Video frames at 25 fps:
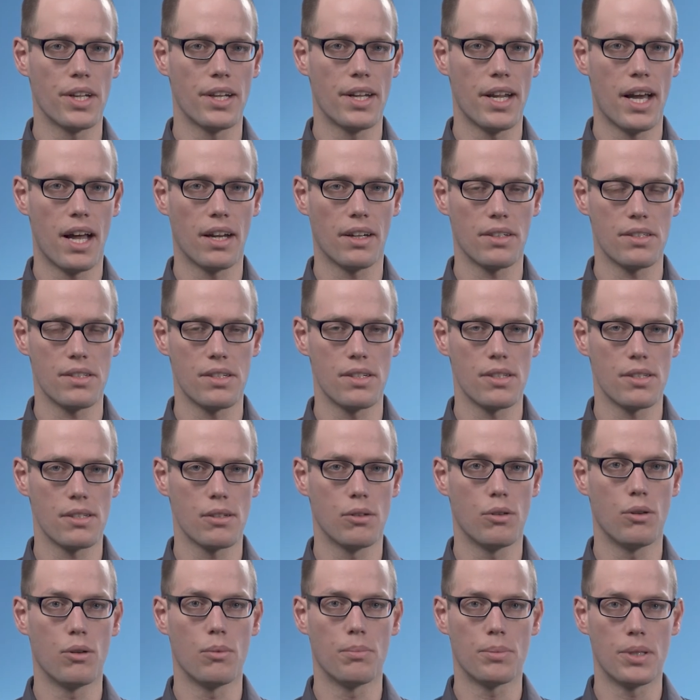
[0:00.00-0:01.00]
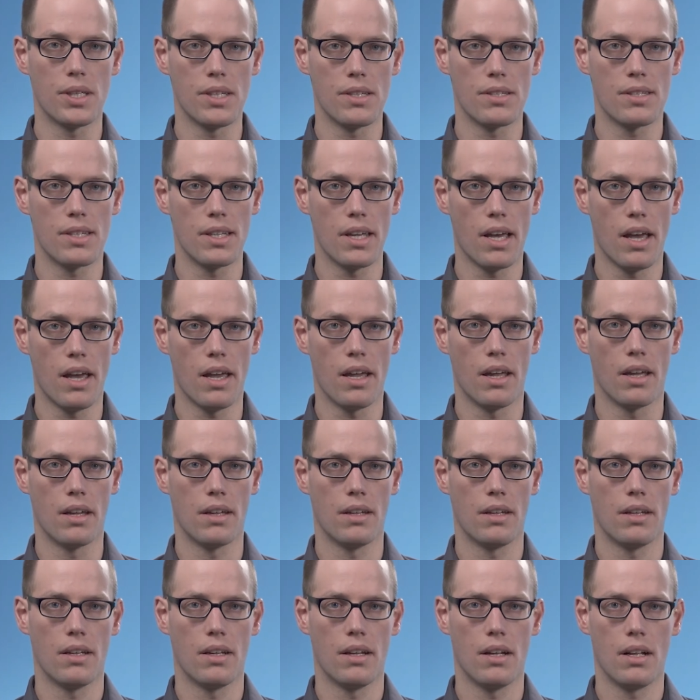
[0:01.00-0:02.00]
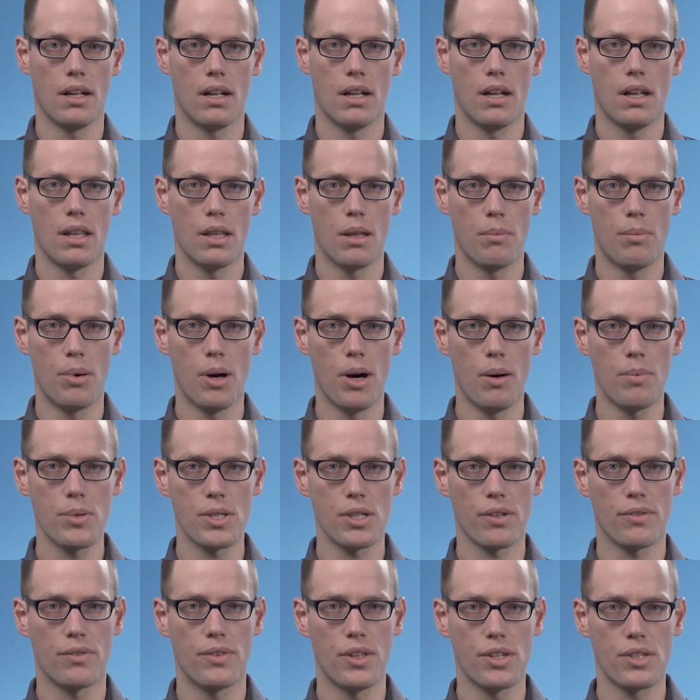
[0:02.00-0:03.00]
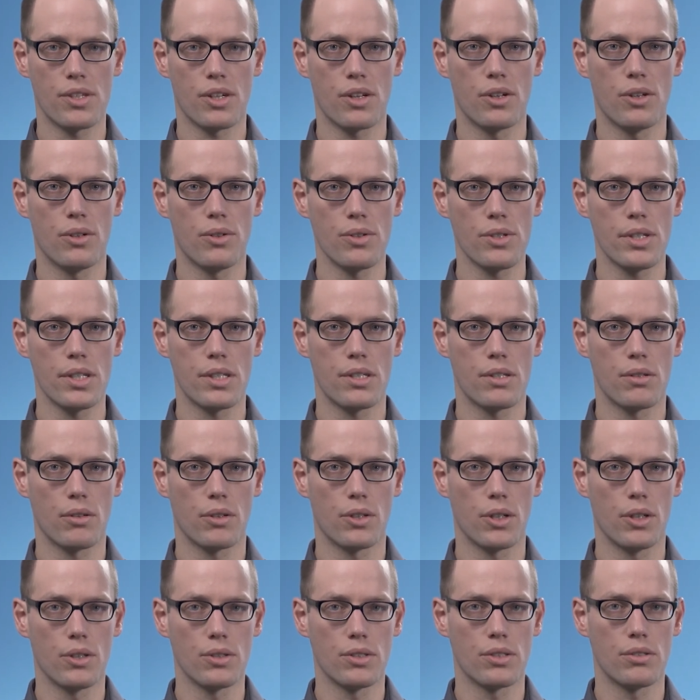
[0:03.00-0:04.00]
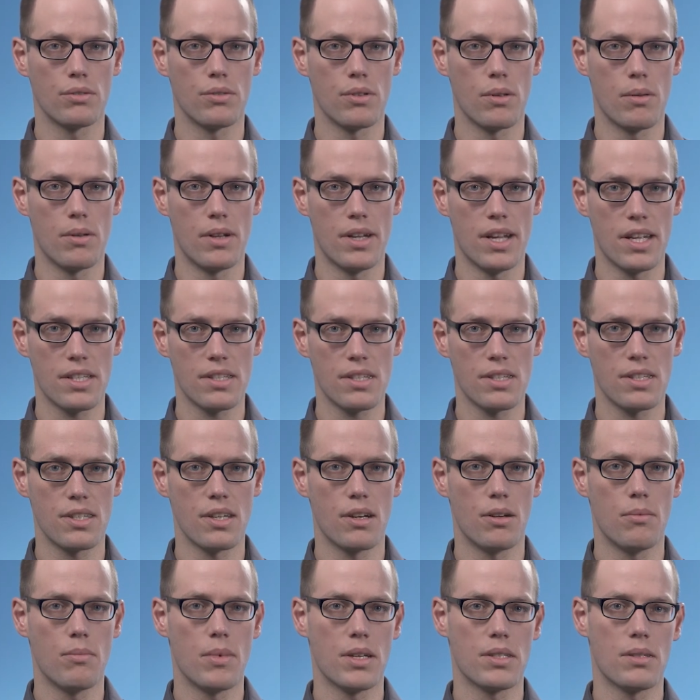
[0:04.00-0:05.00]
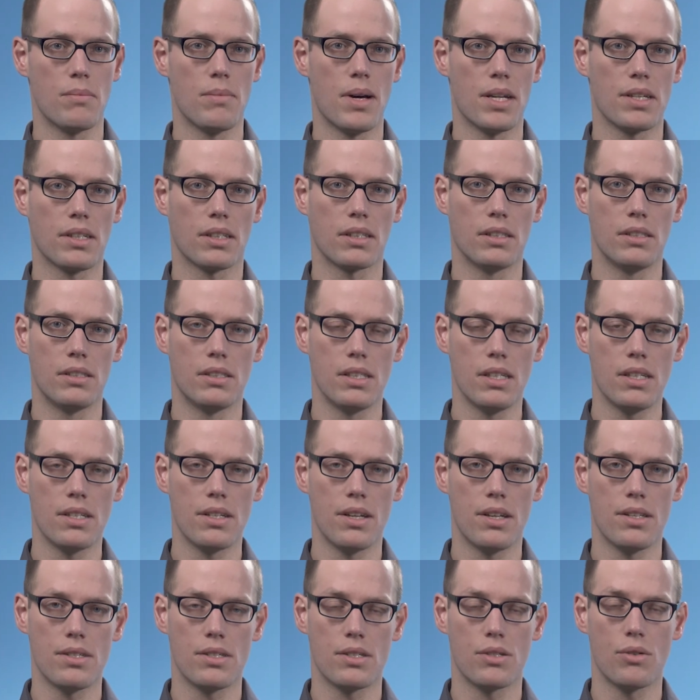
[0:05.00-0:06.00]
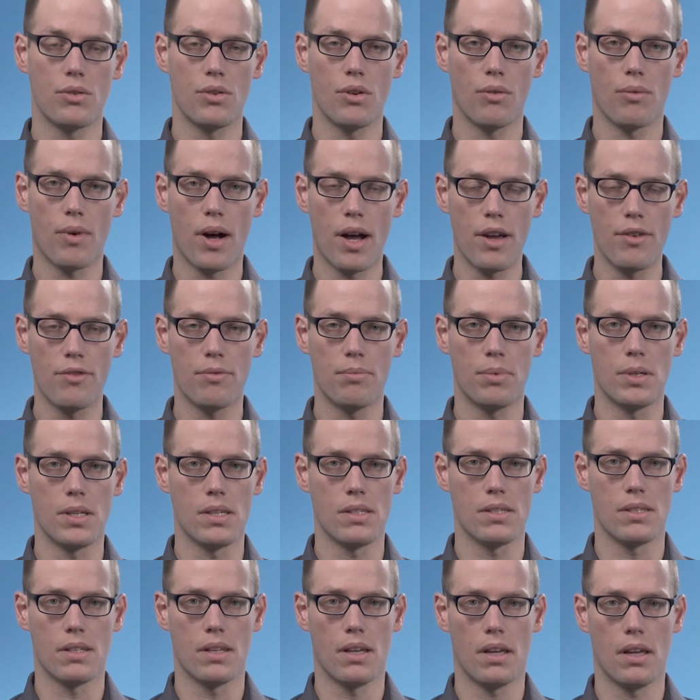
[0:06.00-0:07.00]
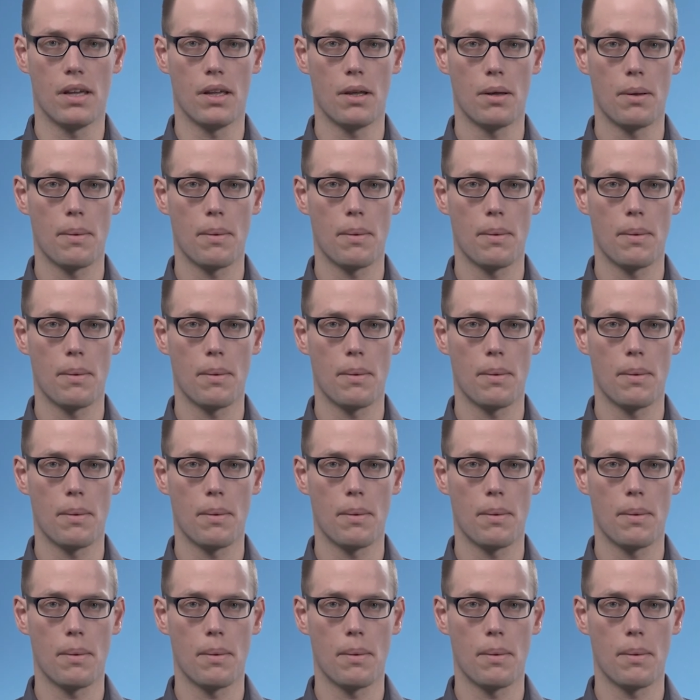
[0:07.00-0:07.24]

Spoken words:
analysis, or PCA. The purpose of this course is to go through the necessary mathematical details to derive PCA.